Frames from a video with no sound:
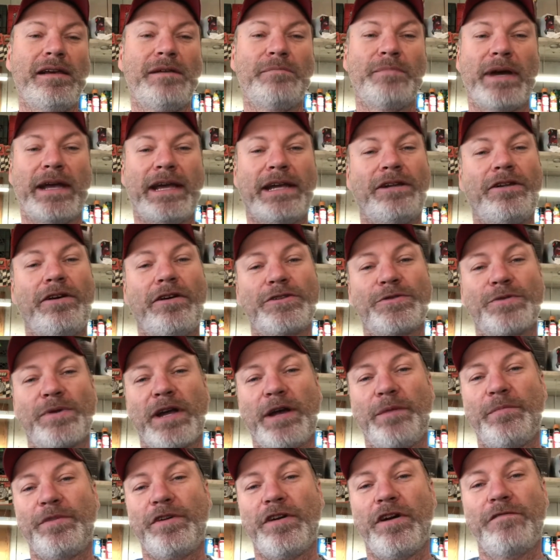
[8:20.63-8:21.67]
My in-laws were
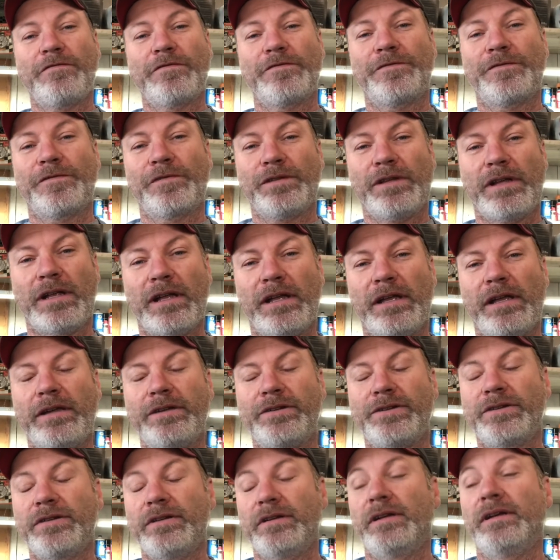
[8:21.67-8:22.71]
coming over for
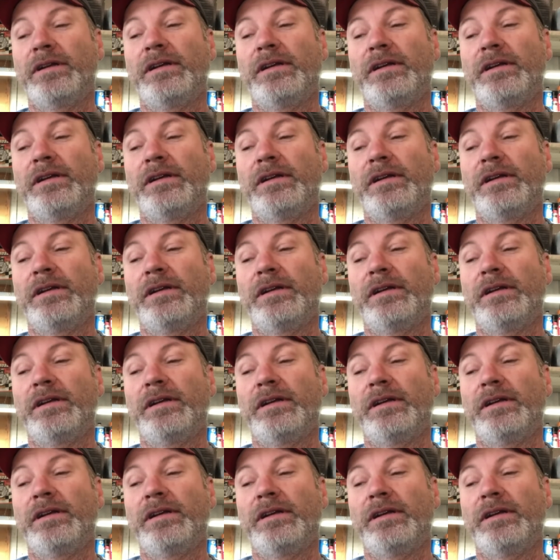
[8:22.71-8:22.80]
lunch.